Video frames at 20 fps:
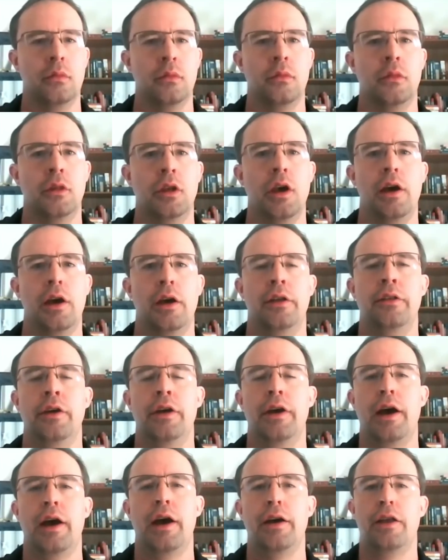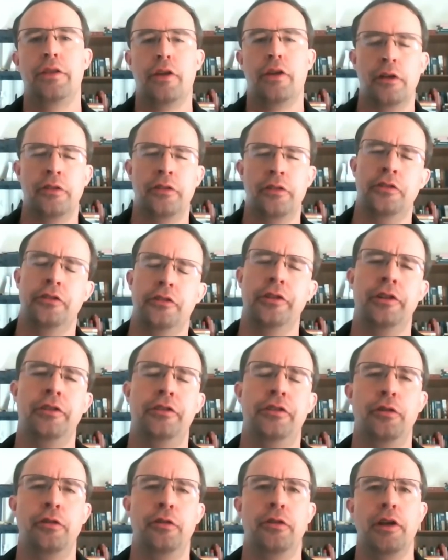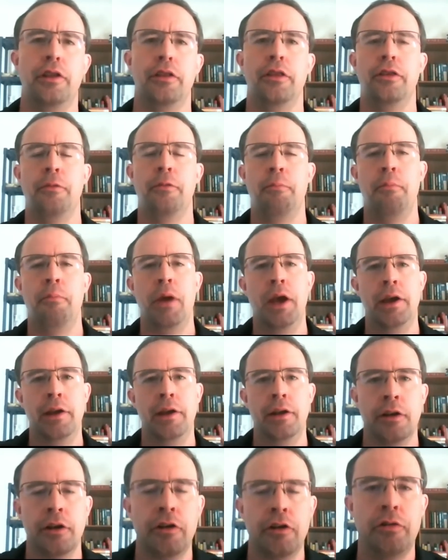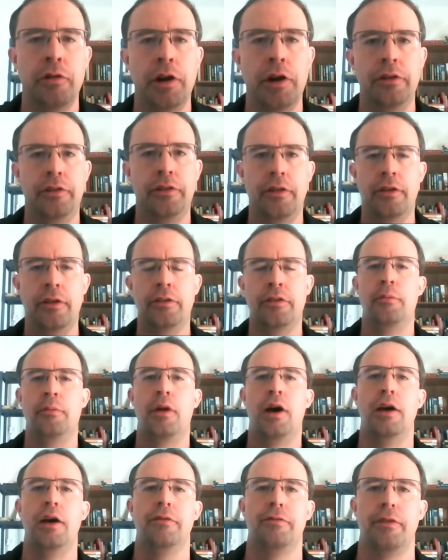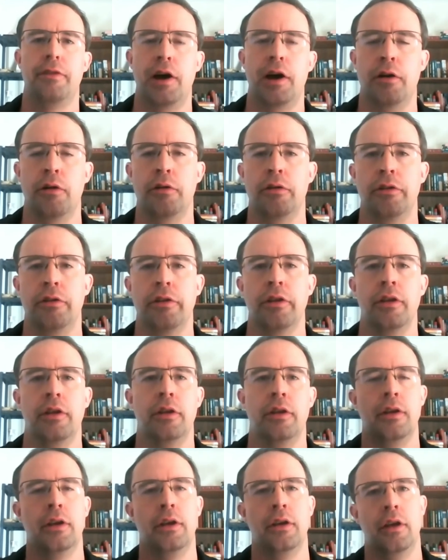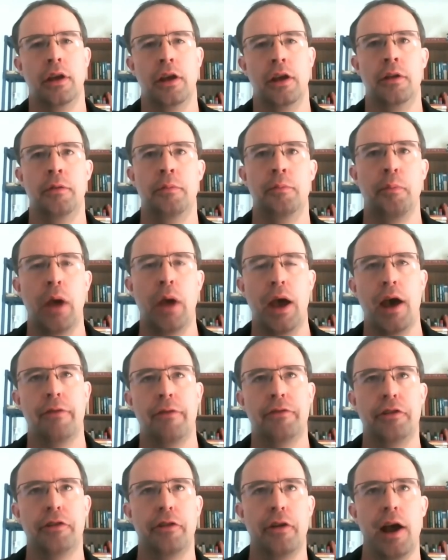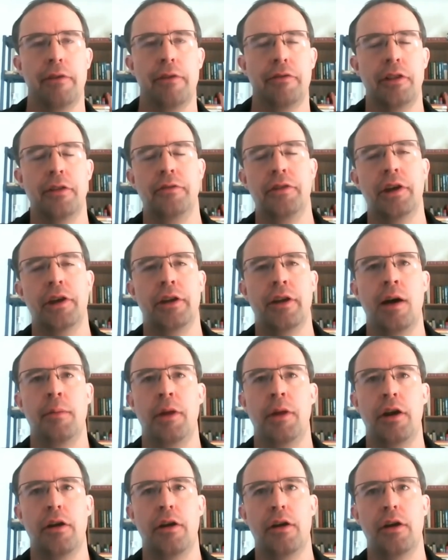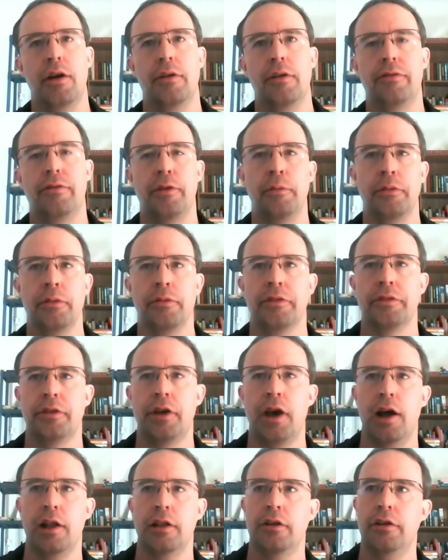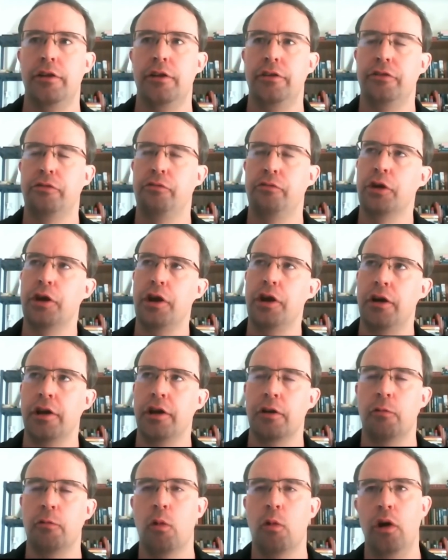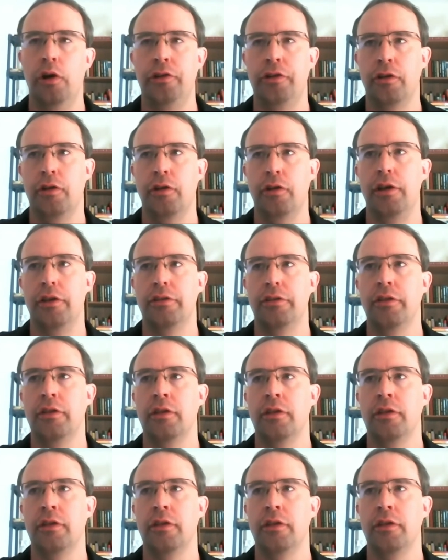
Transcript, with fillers: Yeah, and I, I thought it was interesting too that the main criticism I found in after after the Vietnam era from scholars regarding war toys